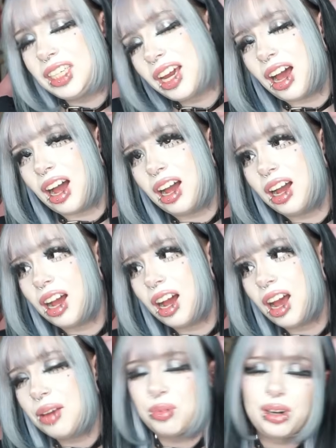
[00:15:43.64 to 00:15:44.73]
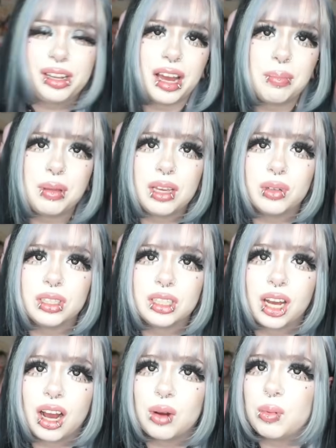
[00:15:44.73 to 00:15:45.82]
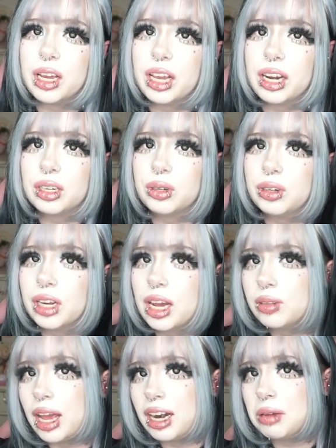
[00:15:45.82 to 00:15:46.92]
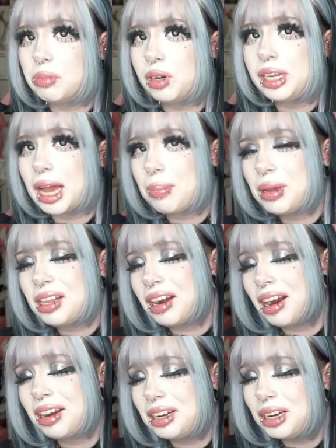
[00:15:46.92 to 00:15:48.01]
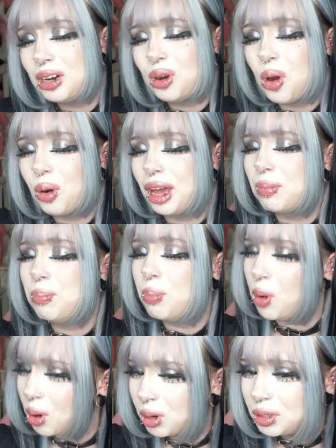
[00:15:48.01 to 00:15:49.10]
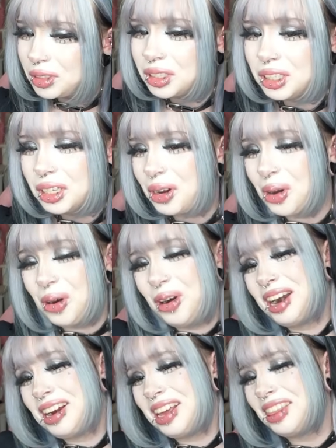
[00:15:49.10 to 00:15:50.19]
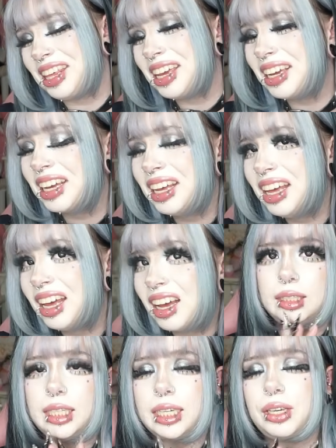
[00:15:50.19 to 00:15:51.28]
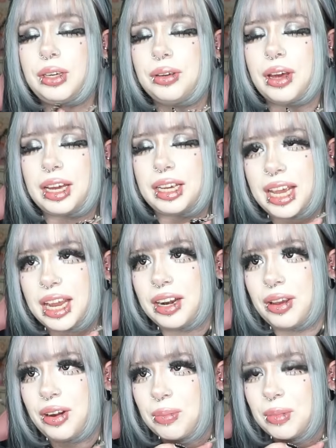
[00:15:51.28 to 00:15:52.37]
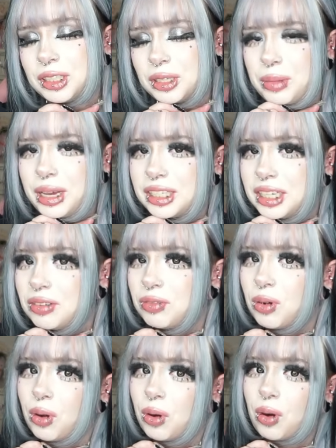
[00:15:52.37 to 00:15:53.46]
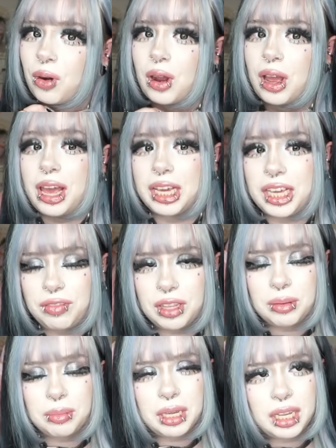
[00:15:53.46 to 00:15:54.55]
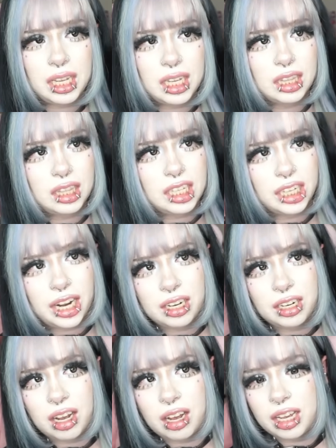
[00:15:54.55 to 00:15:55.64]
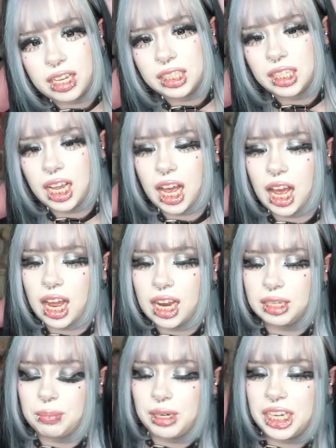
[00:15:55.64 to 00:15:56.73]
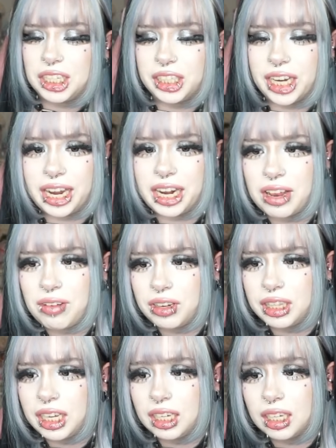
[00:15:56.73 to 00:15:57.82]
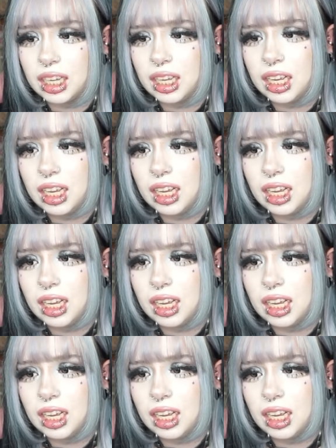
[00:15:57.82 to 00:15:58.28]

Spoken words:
Yeah, I'm really happy with how my hair turned out, and I'm really happy that I didn't go like bald or anything. Thank you again, Herman's Amazing, for gifting me these hair dyes and the bleach and everything.